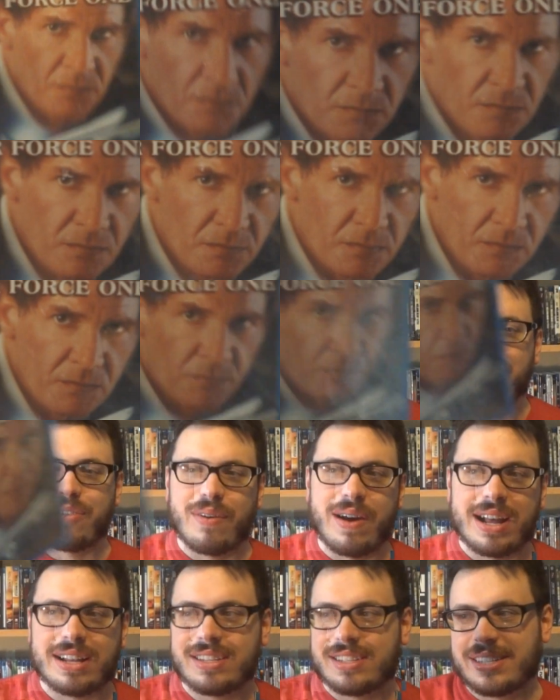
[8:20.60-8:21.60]
yeah, I haven't
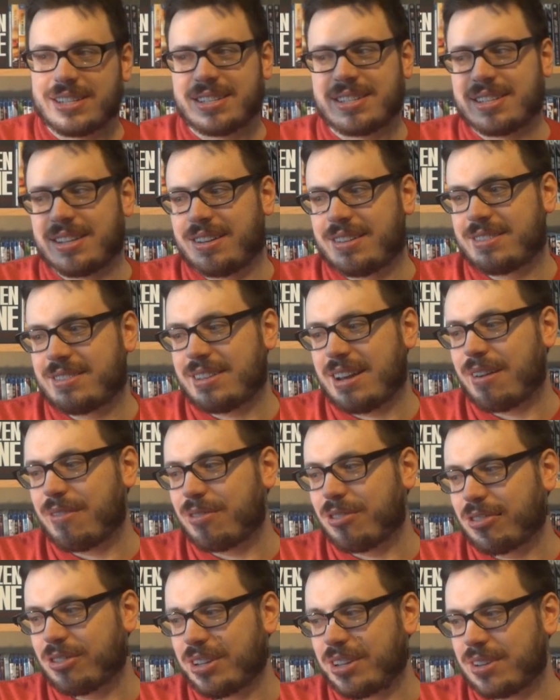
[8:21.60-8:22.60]
watched this in
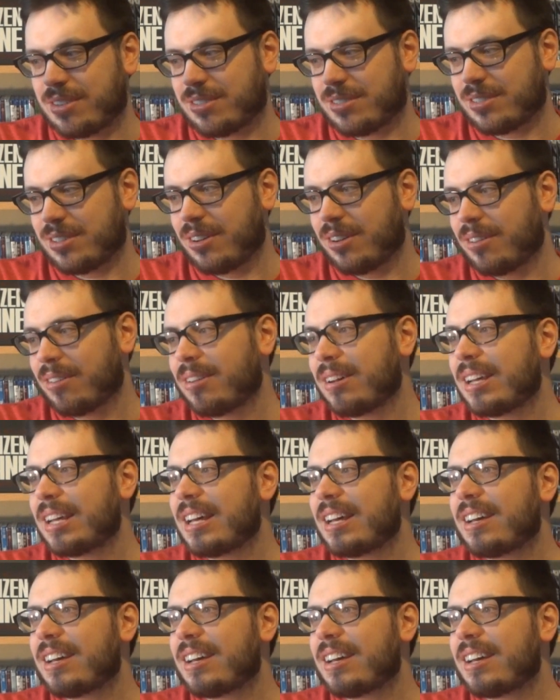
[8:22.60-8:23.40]
several years, so